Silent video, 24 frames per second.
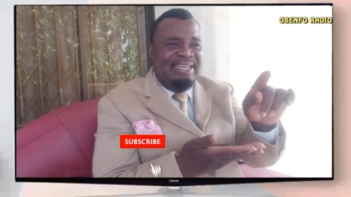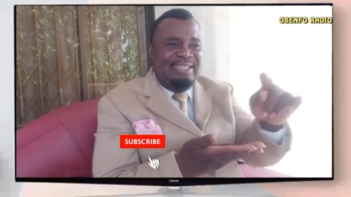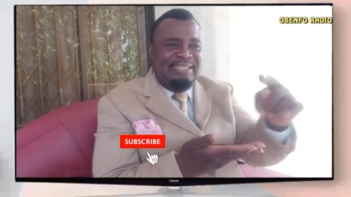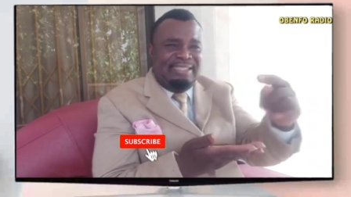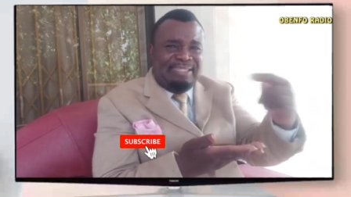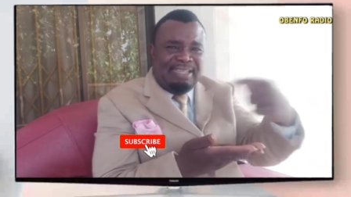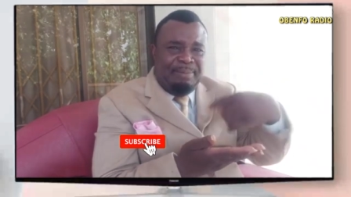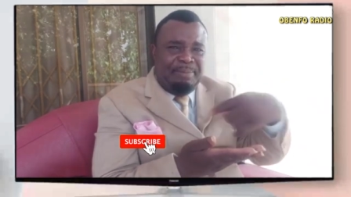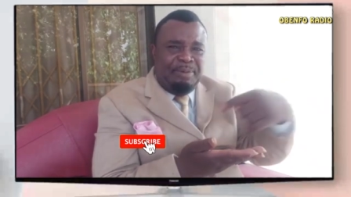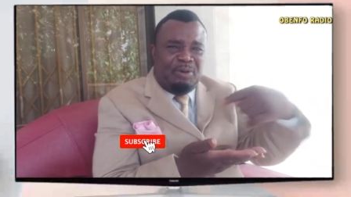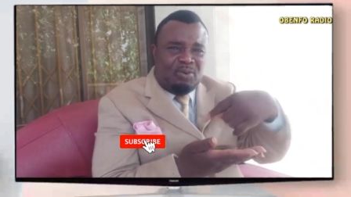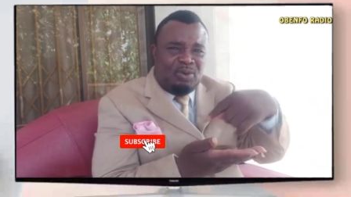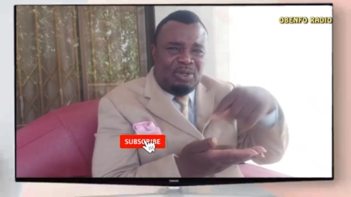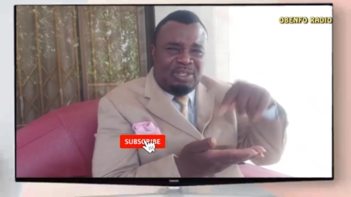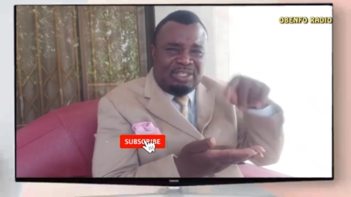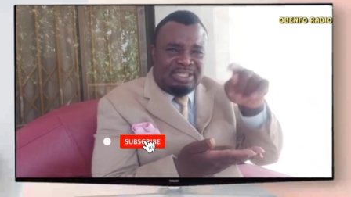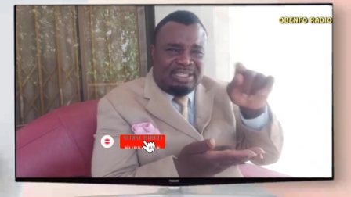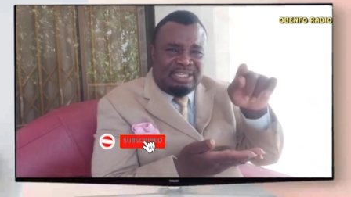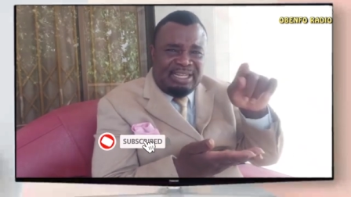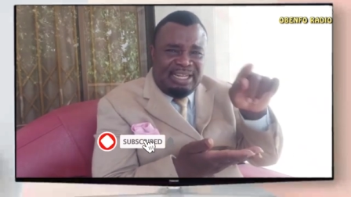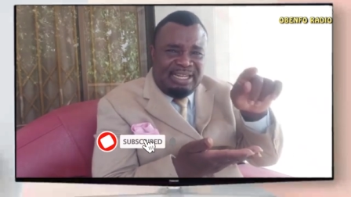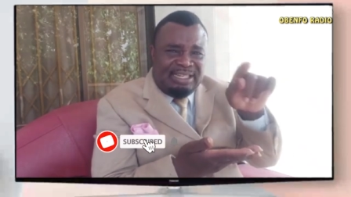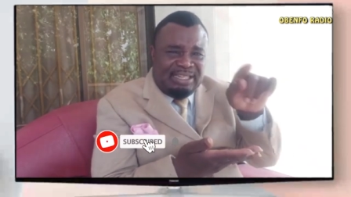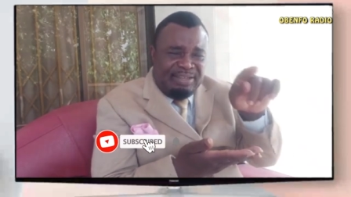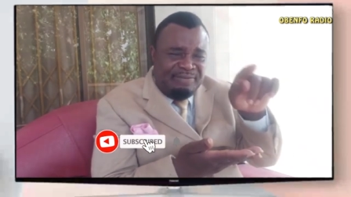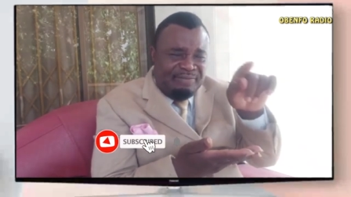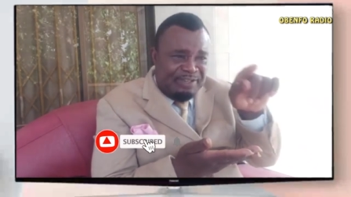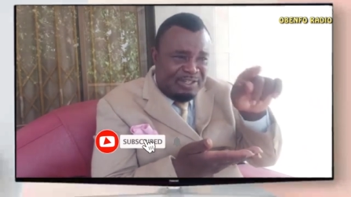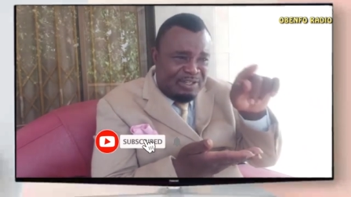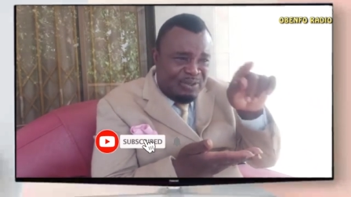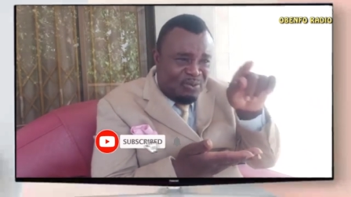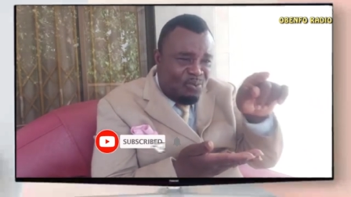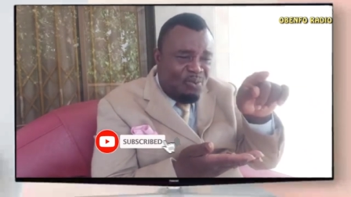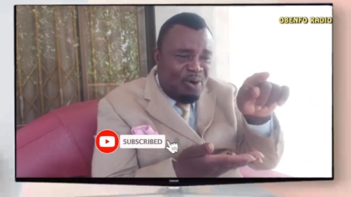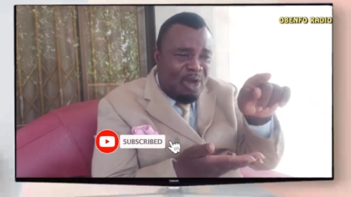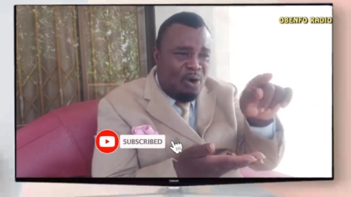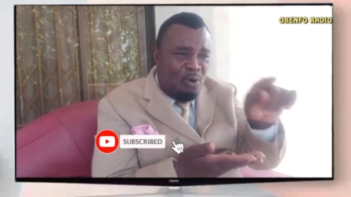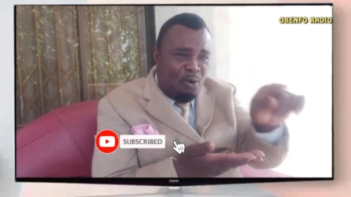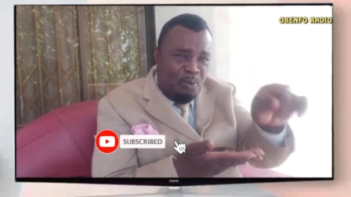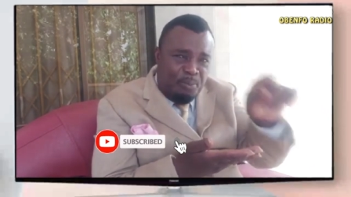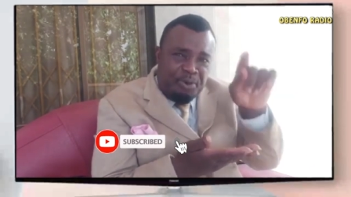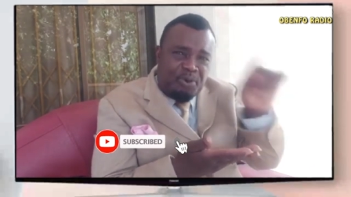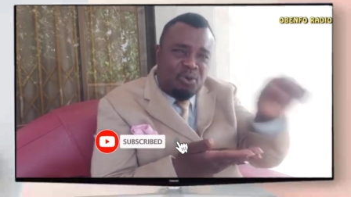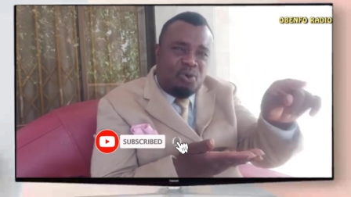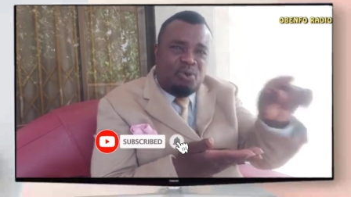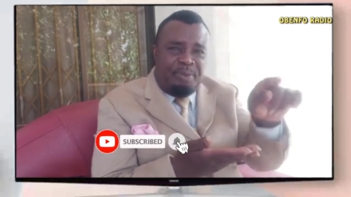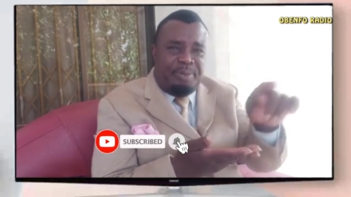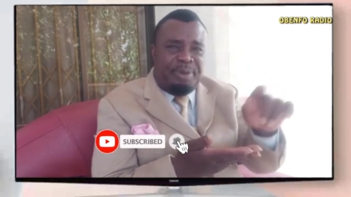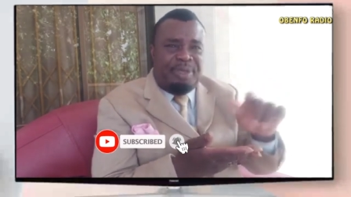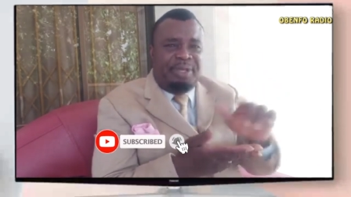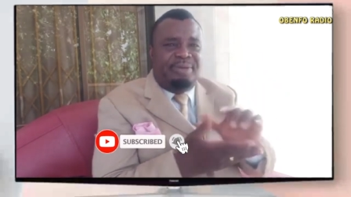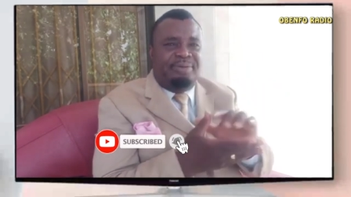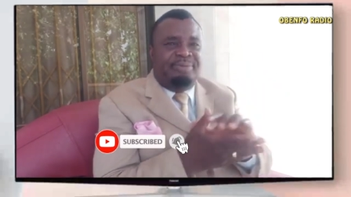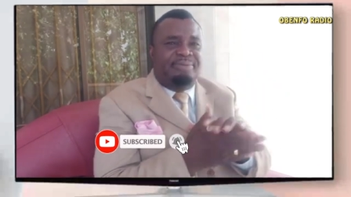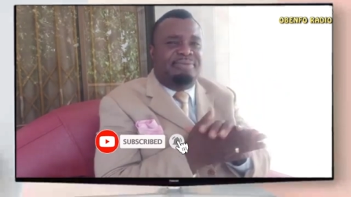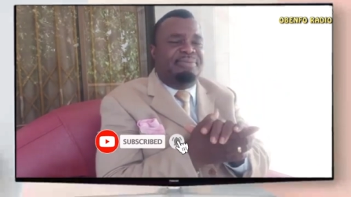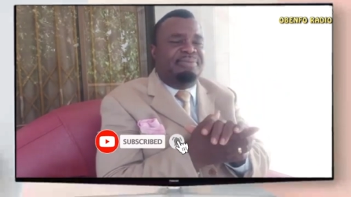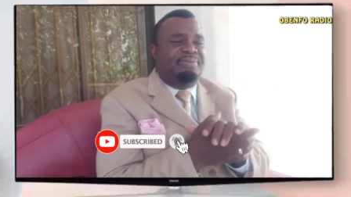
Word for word: Some cosra David Mua will be coming.